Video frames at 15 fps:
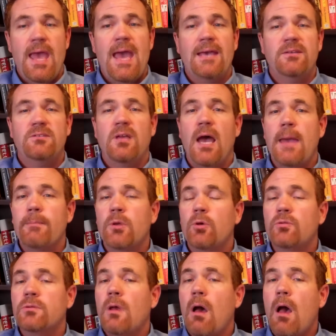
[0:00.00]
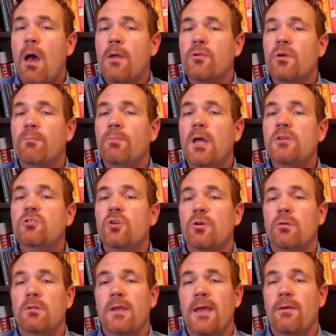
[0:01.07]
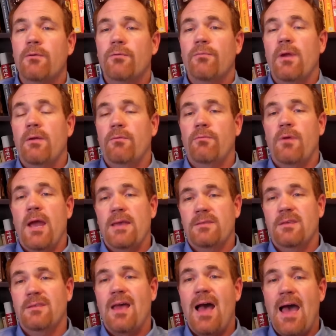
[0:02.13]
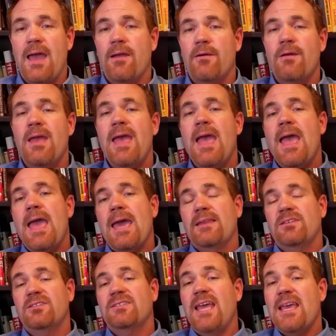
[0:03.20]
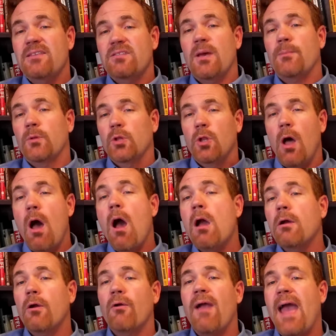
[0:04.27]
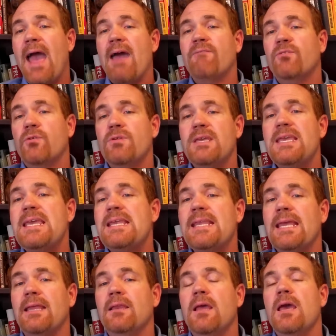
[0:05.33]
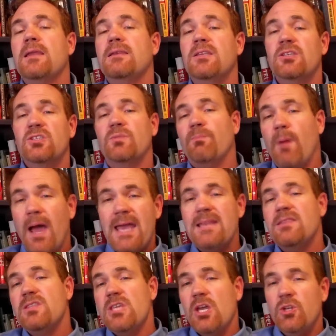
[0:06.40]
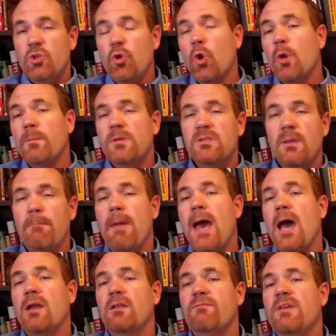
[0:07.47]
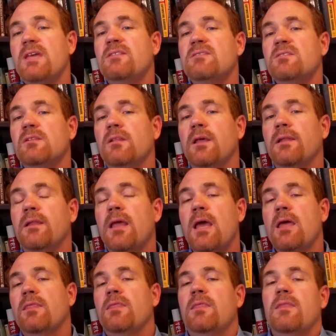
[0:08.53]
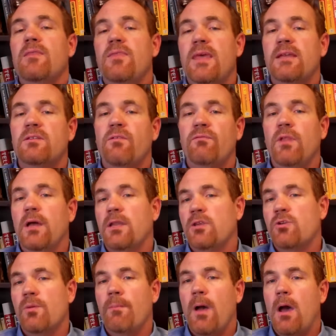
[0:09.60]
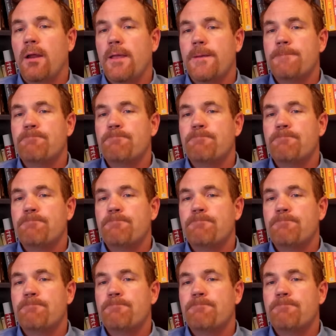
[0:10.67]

As time goes on, your blood sugar rises higher and stays up longer after eating, despite the enormous amount of insulin that's flooding your body.